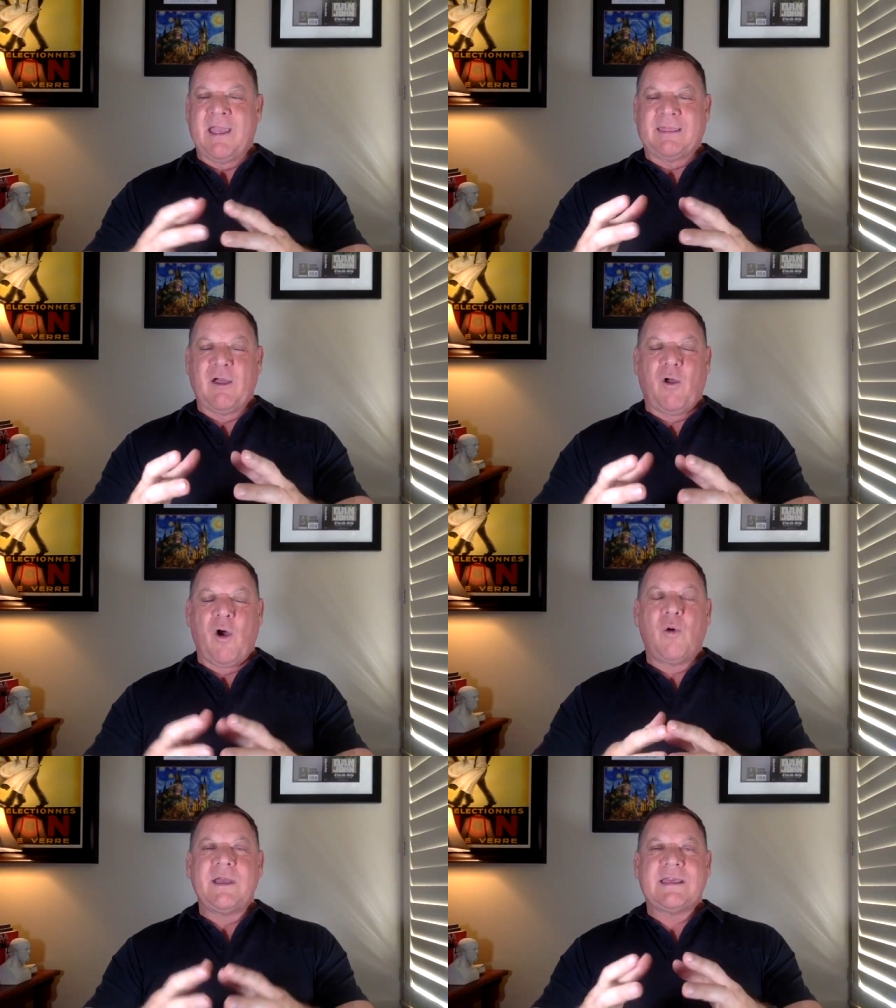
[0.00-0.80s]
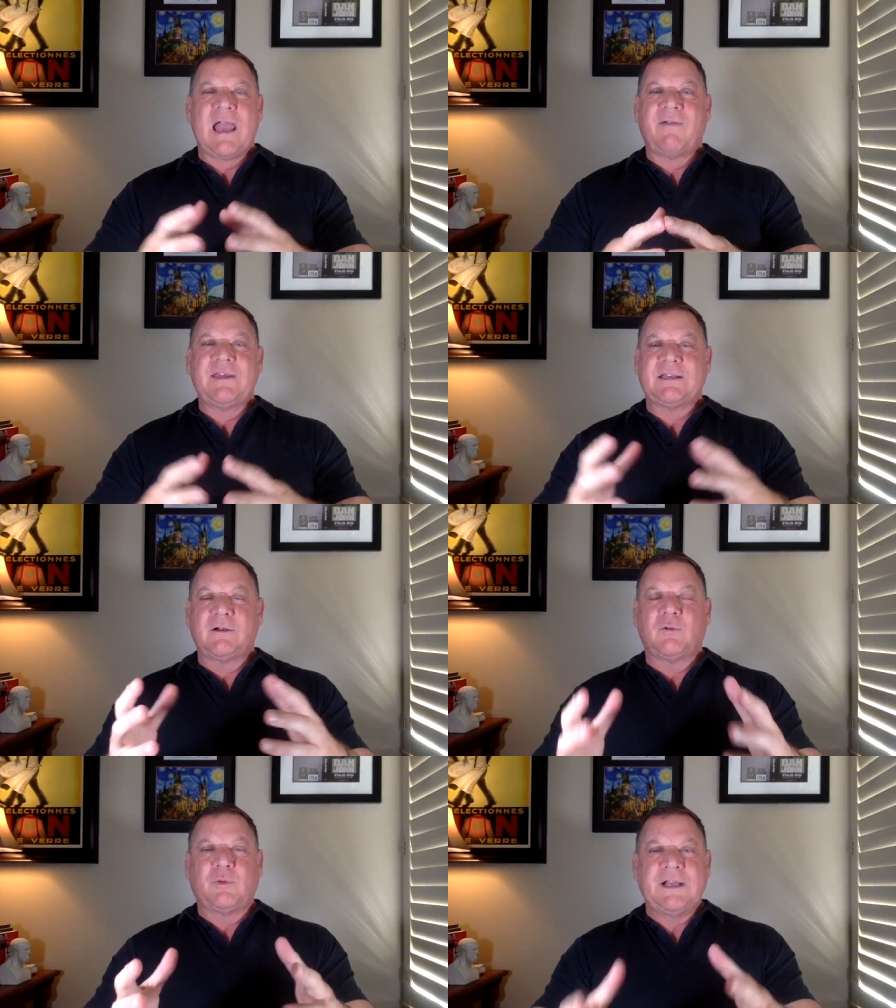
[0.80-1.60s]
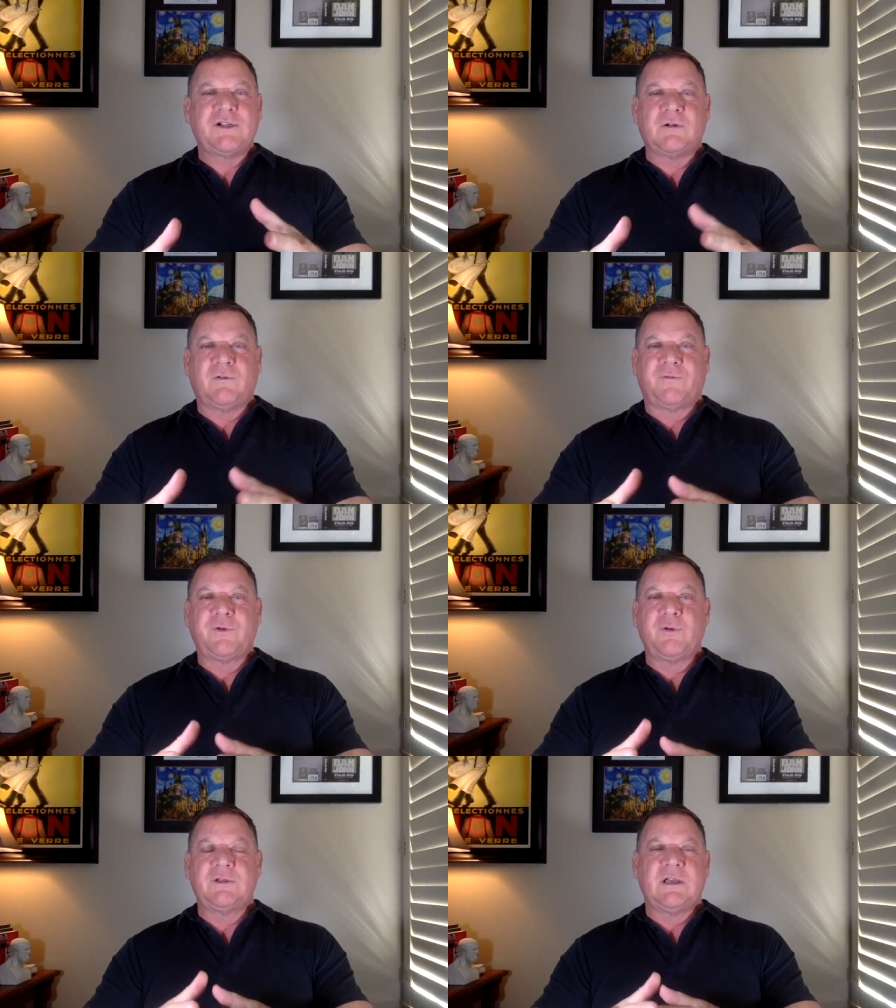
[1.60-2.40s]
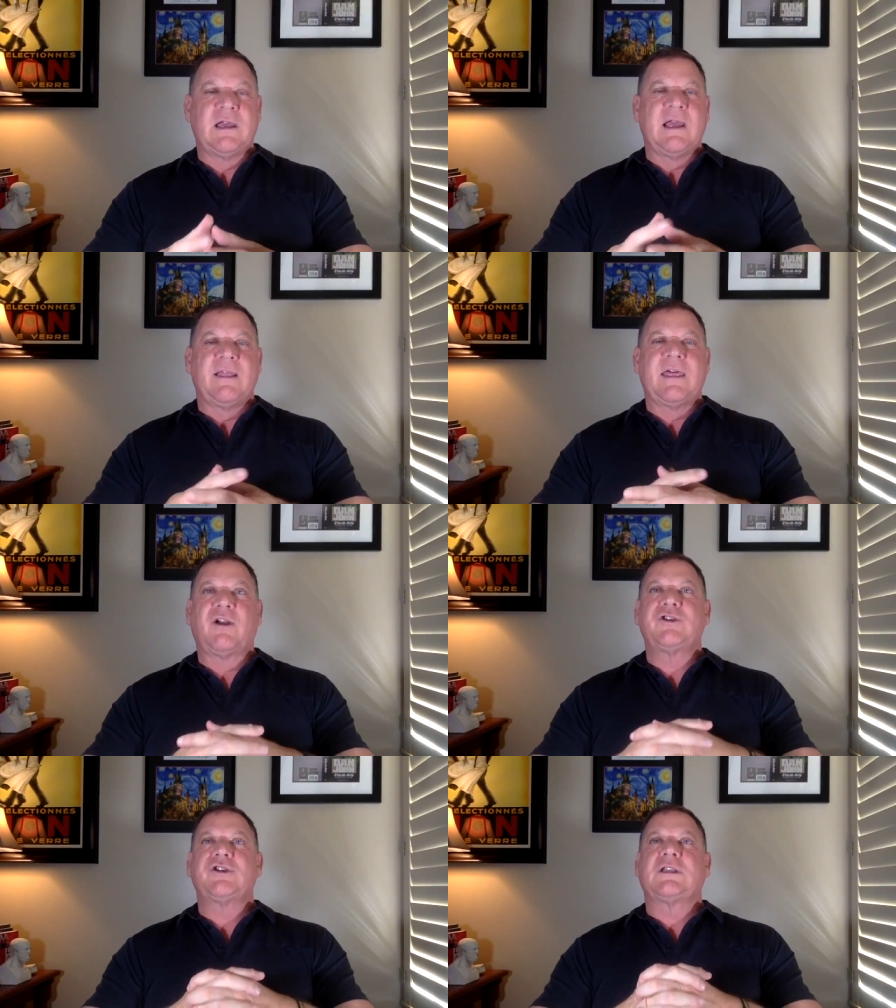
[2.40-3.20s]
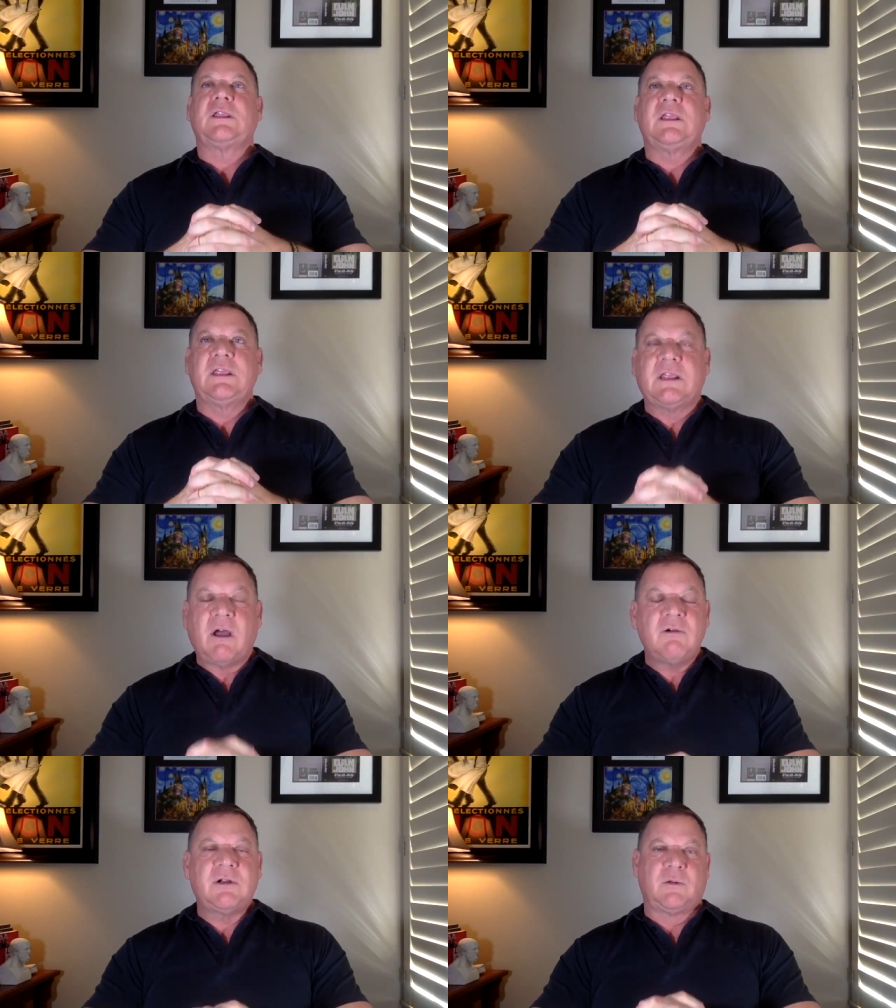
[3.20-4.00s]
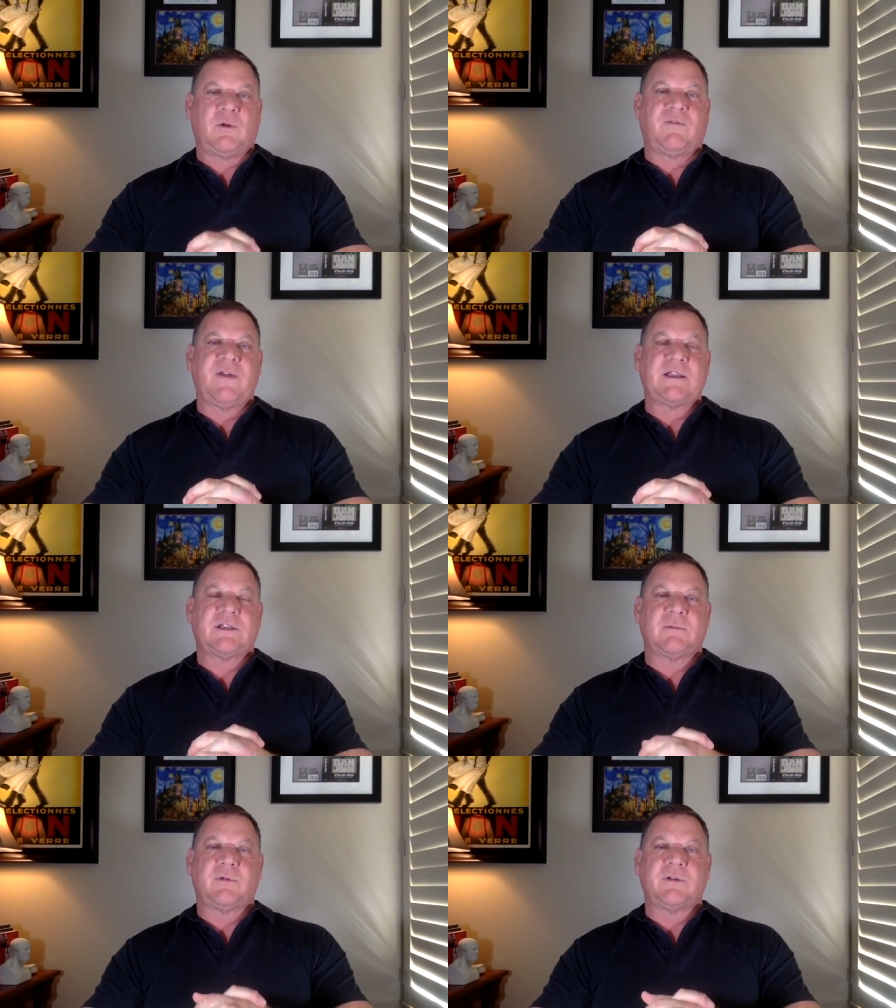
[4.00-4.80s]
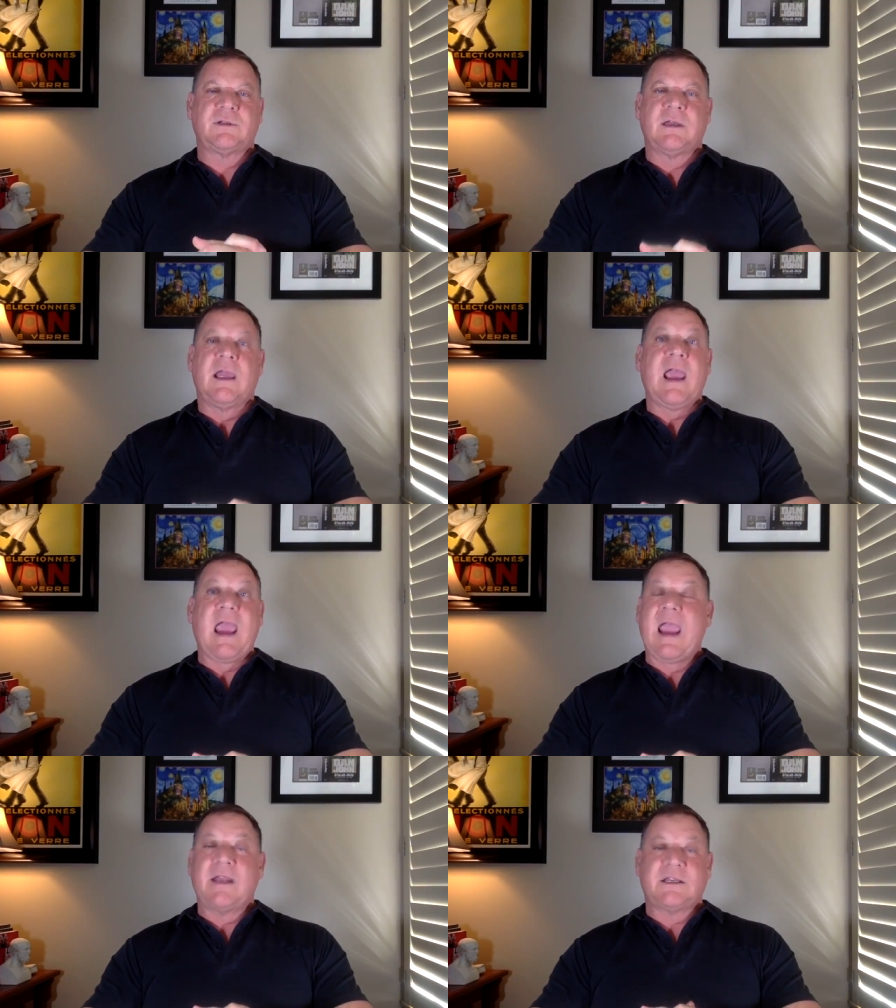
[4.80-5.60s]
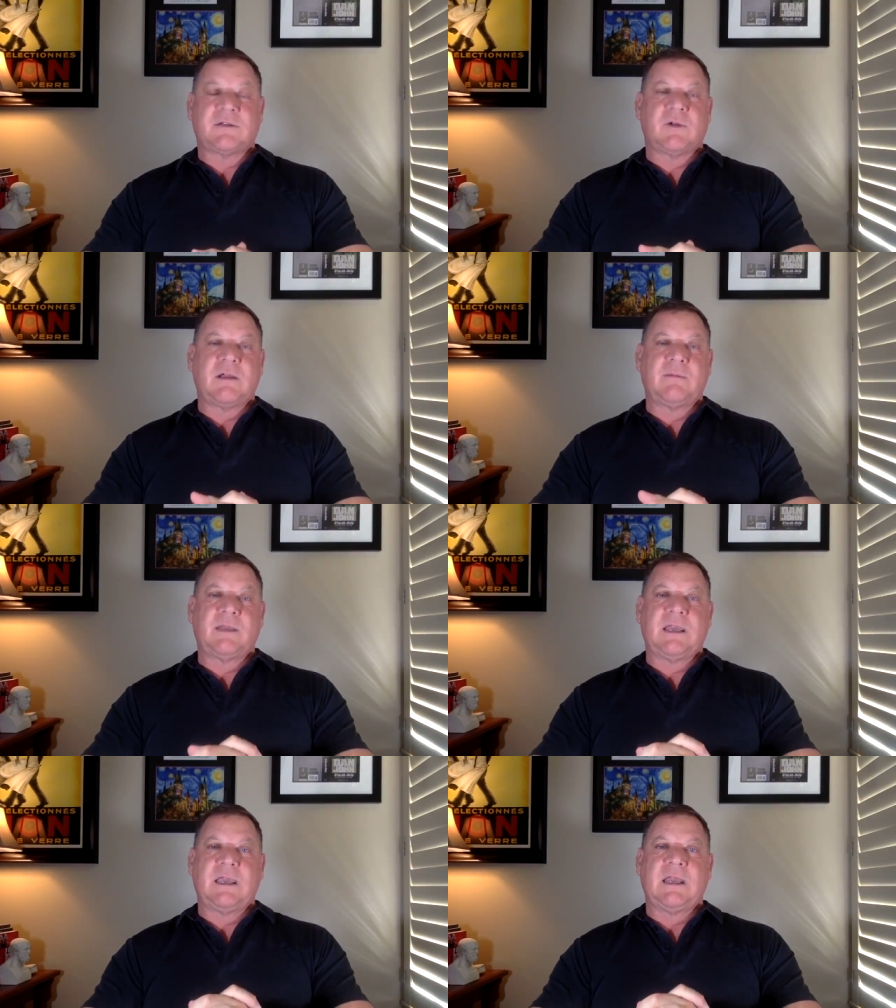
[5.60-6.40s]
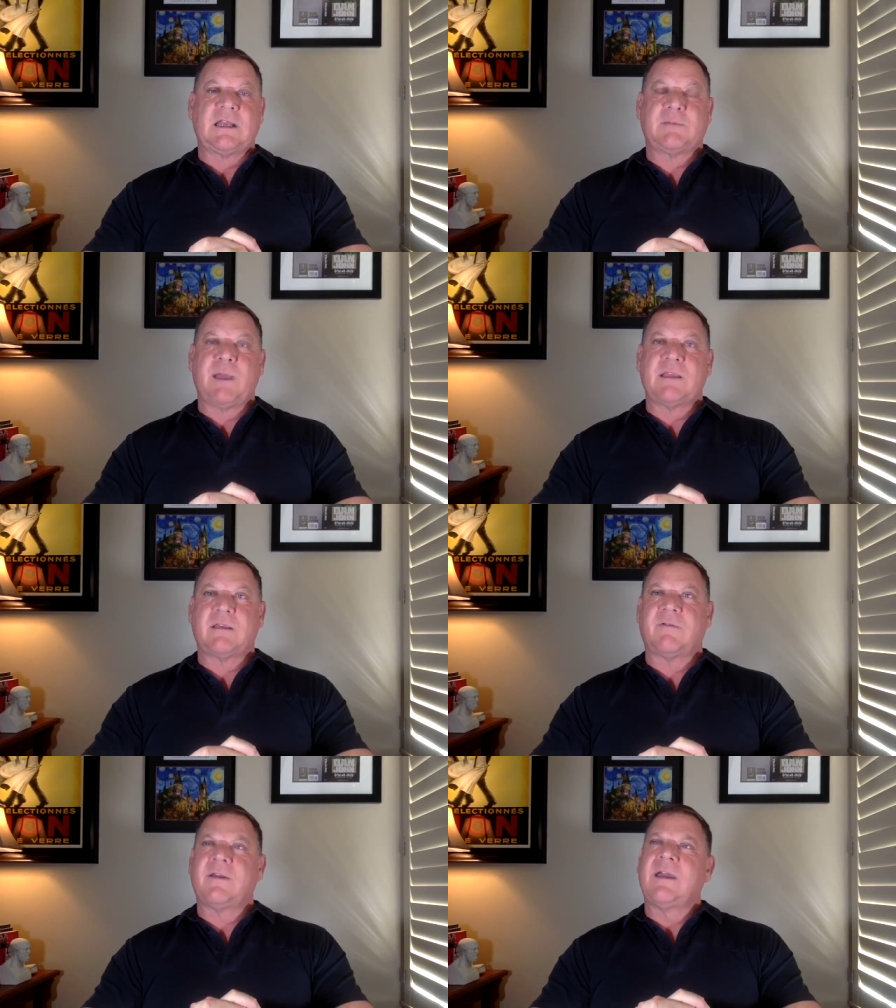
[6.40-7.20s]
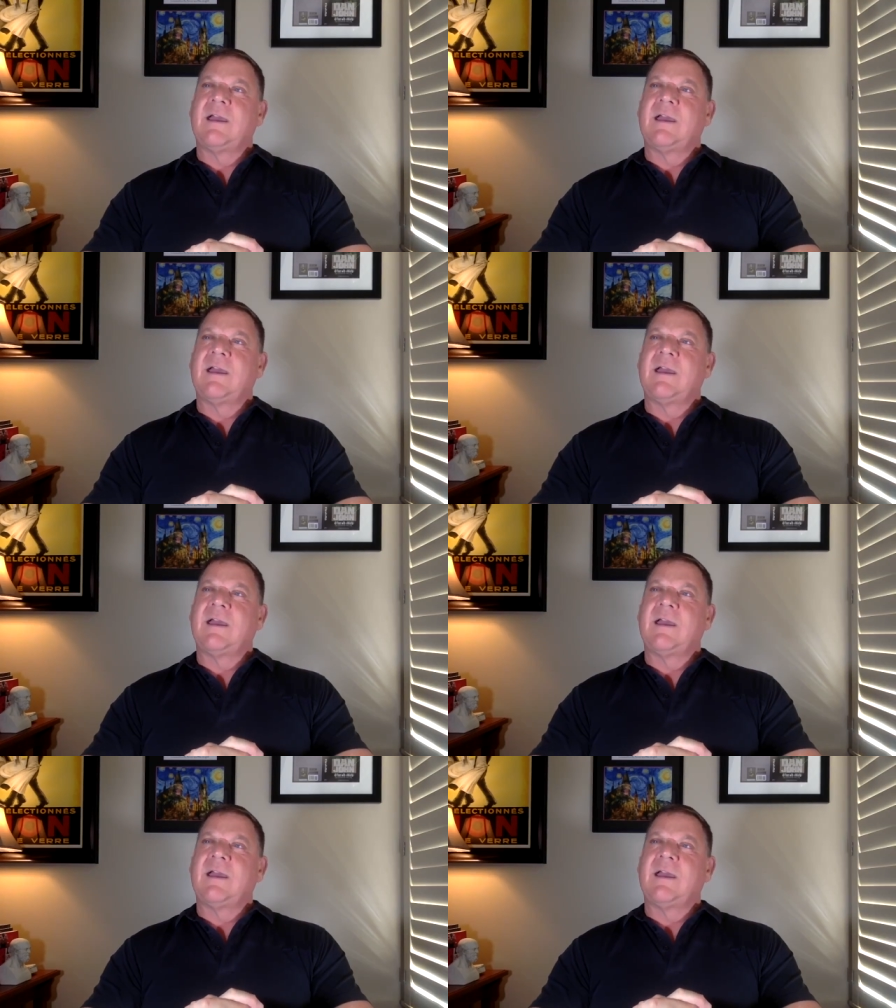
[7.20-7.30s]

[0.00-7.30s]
They'll always have these little regional foods that are just loaded with vegetables and extremely inexpensive.